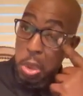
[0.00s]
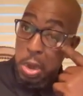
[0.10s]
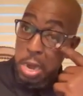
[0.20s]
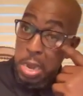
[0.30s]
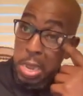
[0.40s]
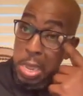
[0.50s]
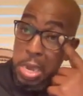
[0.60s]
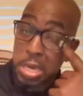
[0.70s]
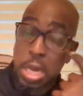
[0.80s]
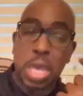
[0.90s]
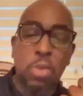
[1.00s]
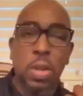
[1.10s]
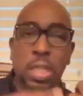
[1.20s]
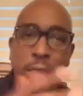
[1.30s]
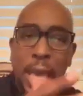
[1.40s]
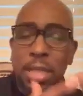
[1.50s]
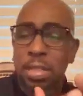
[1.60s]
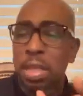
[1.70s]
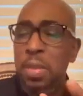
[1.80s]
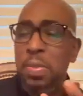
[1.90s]
All right. Then he will attack
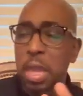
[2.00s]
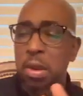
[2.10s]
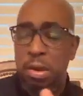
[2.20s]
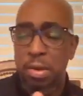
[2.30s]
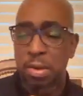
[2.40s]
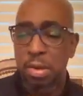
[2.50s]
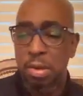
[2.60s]
us there.